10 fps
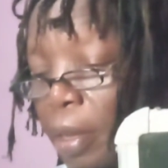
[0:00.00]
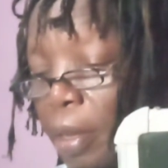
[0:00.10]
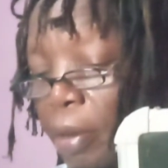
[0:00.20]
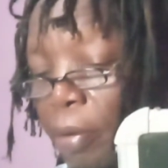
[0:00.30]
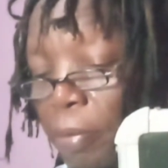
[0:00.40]

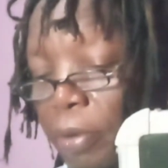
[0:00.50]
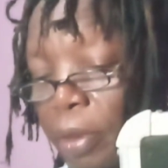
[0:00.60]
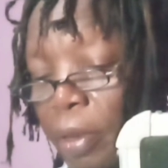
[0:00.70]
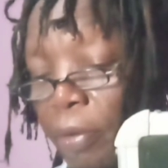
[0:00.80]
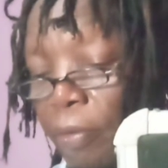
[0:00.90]
the
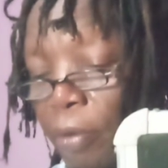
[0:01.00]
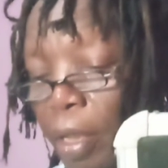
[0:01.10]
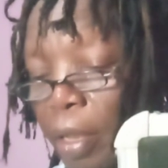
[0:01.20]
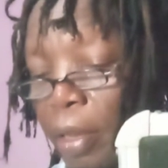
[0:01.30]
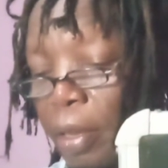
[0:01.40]
opposite of
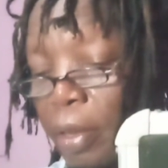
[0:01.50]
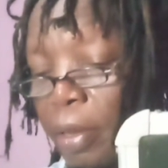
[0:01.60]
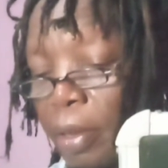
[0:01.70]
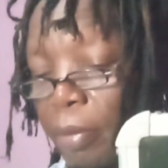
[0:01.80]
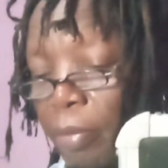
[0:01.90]
y
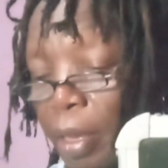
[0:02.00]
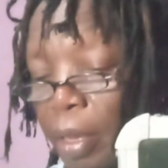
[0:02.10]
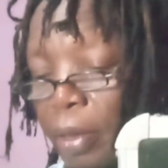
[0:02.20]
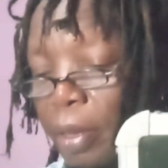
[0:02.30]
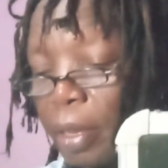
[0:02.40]
is
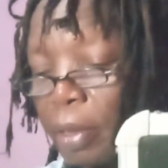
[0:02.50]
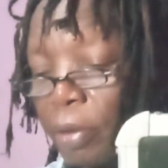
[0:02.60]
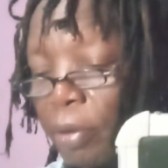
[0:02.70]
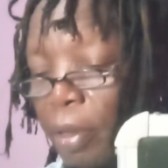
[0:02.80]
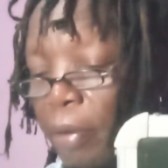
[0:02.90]
minus 8.
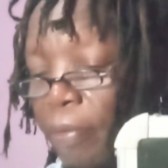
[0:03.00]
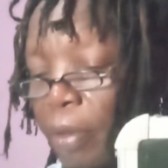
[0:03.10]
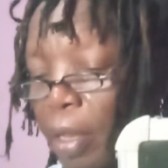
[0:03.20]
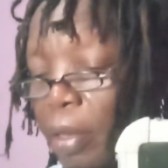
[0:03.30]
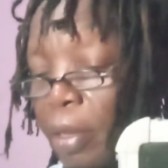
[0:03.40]
So if
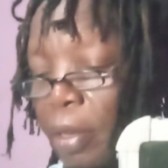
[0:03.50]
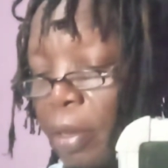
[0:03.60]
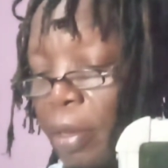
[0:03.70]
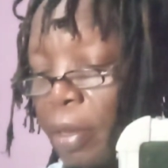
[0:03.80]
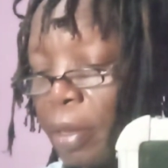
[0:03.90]
that
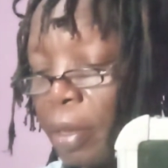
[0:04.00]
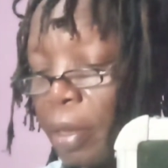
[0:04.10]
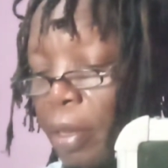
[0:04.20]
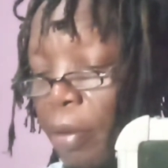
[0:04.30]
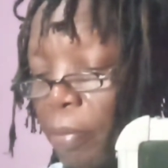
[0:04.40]
is
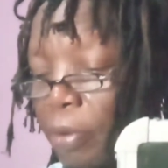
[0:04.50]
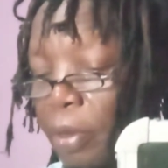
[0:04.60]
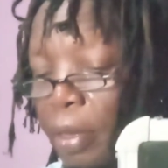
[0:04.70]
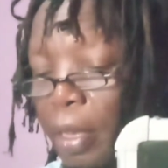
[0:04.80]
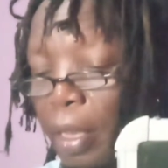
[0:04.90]
the
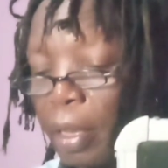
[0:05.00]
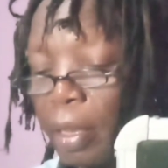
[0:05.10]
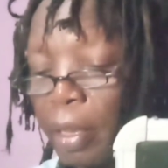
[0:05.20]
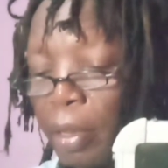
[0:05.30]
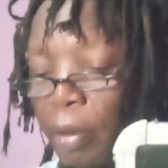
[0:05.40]
opposite, then
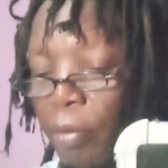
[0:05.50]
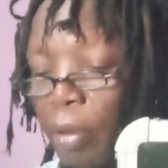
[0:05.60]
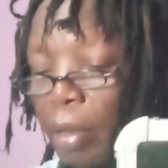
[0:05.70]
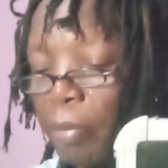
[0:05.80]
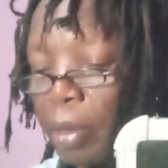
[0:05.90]

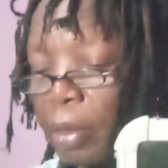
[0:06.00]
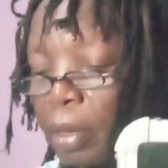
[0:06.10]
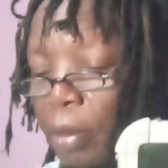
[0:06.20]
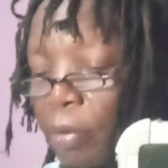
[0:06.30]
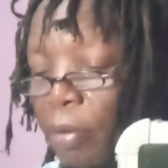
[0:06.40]
y must
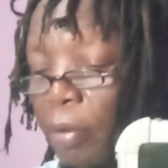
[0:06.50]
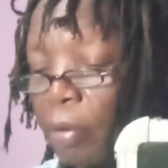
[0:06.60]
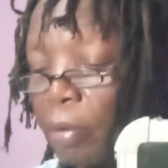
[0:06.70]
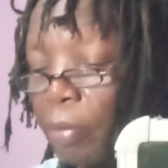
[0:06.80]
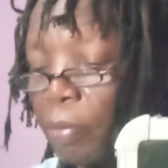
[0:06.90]
equal
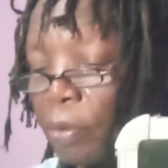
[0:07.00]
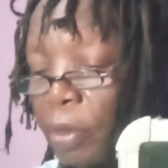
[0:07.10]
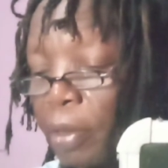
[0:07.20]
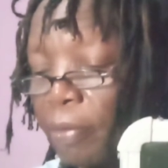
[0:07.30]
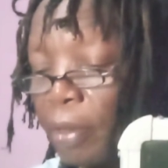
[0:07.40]

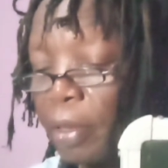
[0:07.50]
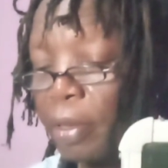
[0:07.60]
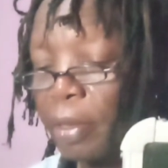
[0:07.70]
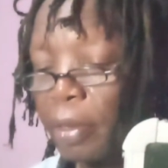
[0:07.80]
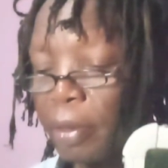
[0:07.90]
positive
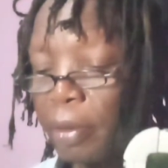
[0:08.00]
8.